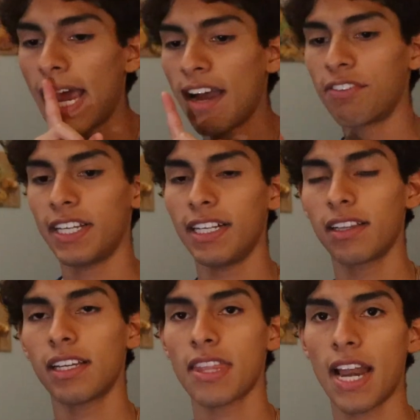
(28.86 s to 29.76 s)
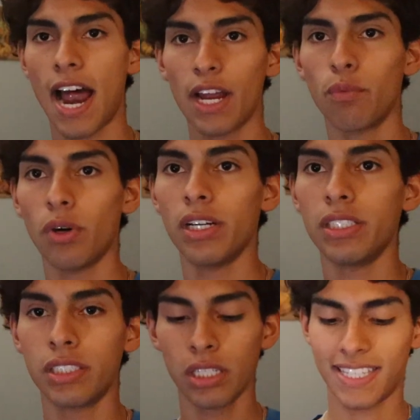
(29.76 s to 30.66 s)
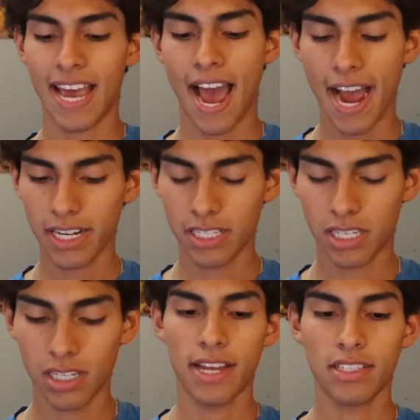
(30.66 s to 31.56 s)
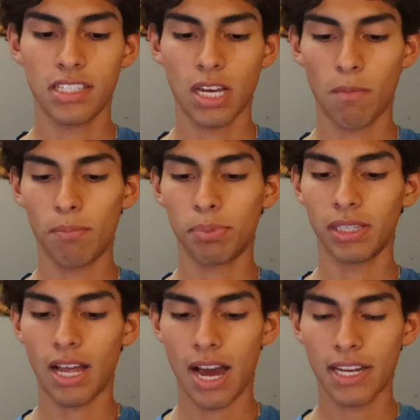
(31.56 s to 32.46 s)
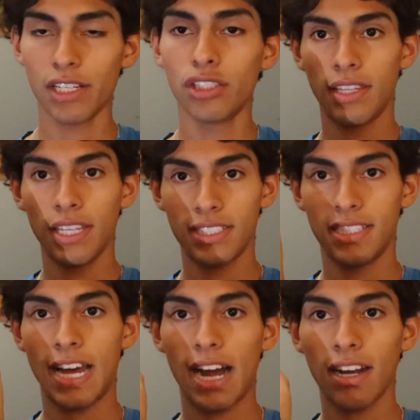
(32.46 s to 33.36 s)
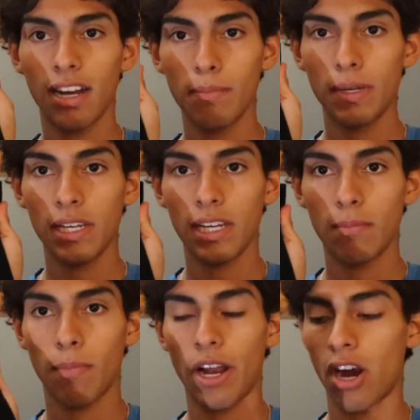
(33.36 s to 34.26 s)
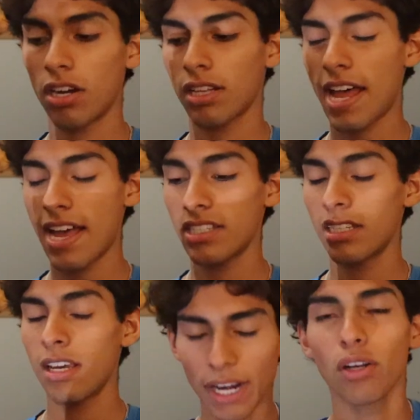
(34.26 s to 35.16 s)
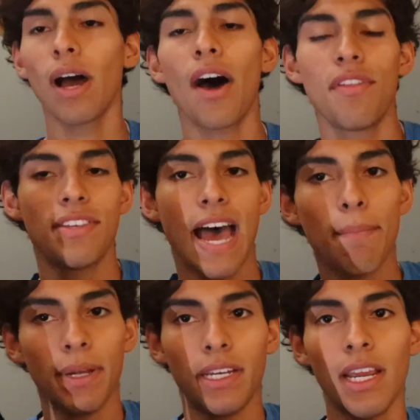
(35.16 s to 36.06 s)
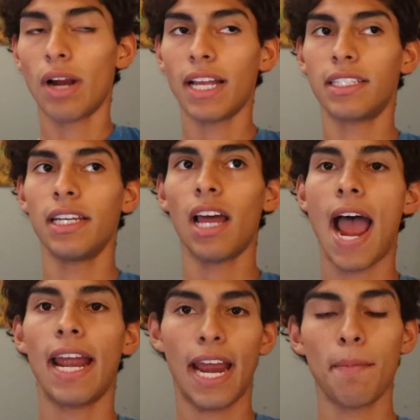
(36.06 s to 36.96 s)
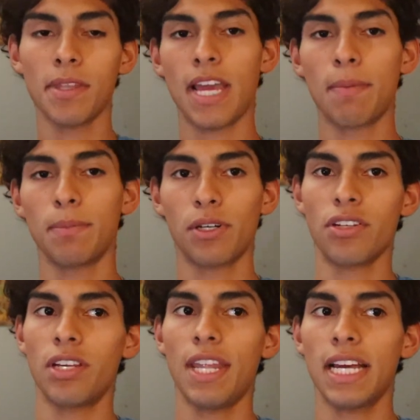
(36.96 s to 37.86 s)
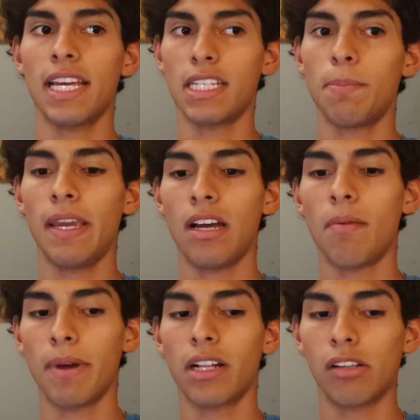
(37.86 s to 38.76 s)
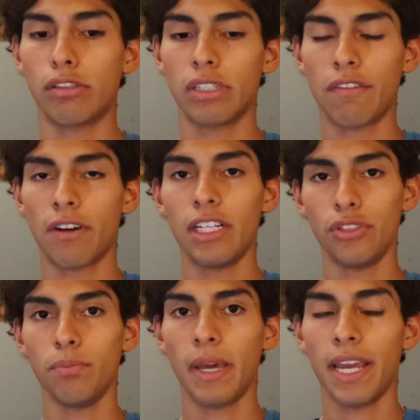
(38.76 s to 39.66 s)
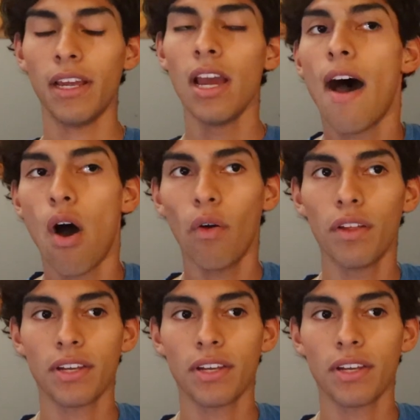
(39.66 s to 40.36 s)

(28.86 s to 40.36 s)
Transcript: I have an inkling that I was attacked and someone plotted this attack on me in my art class. I don't know how this happened. Granted, I am the type of person that gets paint on my clothes whenever I do paint. Not all the